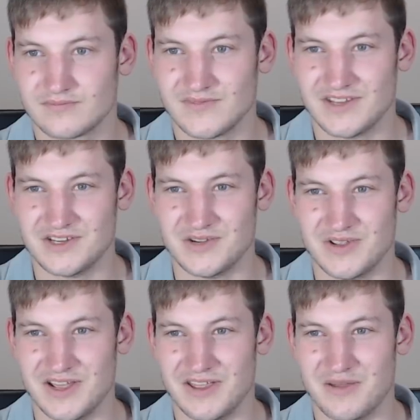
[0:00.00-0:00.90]
Did you
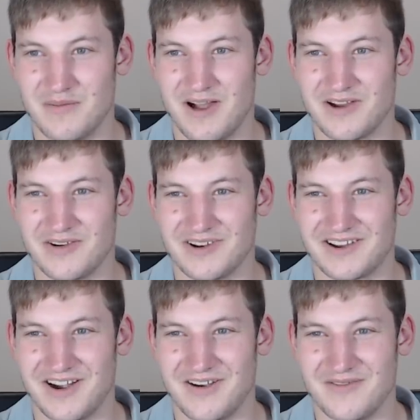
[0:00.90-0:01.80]
hear the migrant
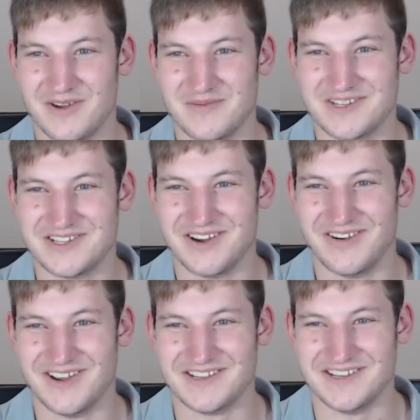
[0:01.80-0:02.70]
caravan
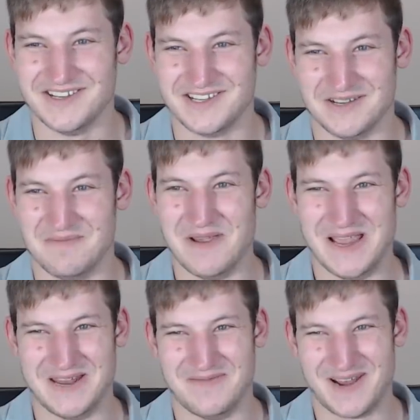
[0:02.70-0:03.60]
mysteriously
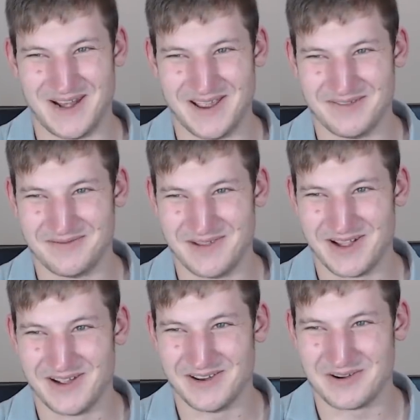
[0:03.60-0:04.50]
disappeared but left
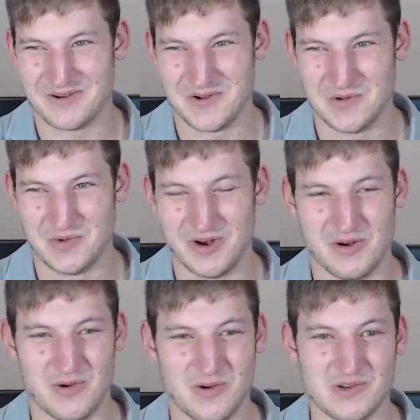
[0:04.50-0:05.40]
behind a cool
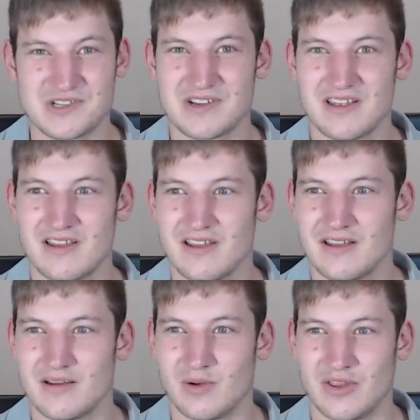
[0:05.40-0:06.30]
wooden horse?
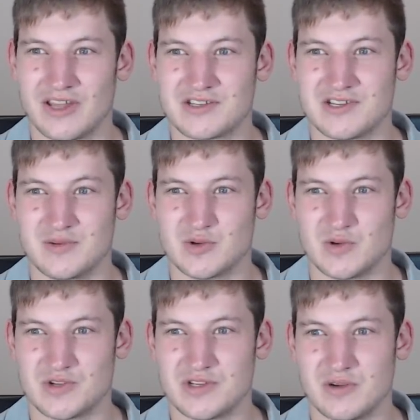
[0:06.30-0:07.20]
Well, that seems
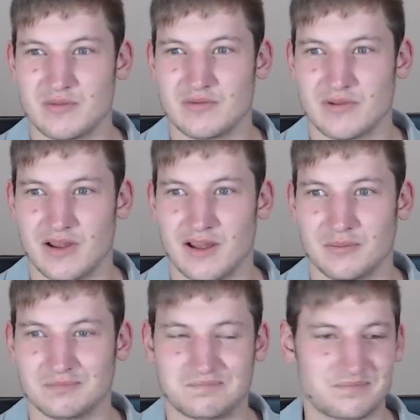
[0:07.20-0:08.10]
awesome.
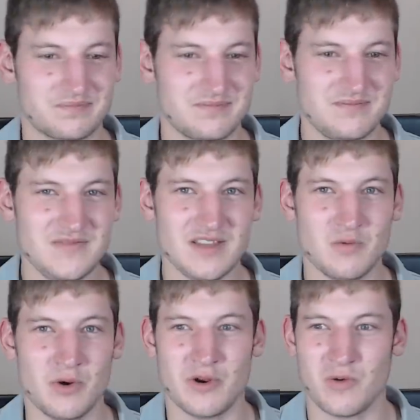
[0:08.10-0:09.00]

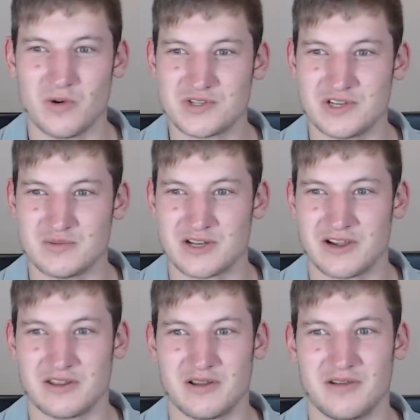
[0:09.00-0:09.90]
Wooden horse seems
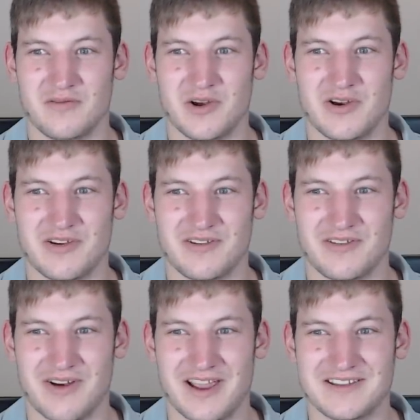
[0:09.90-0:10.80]
like a very
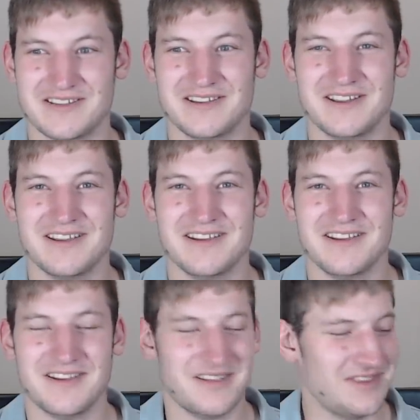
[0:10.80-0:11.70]
great
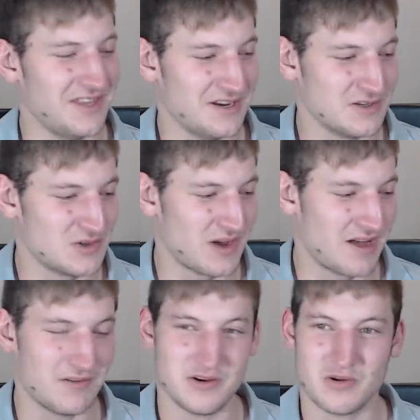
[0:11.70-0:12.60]
thing to
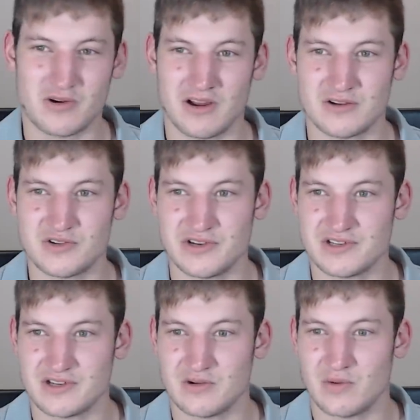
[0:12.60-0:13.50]
have in your country,
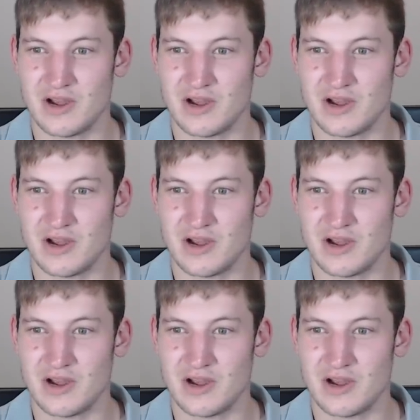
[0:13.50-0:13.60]
so why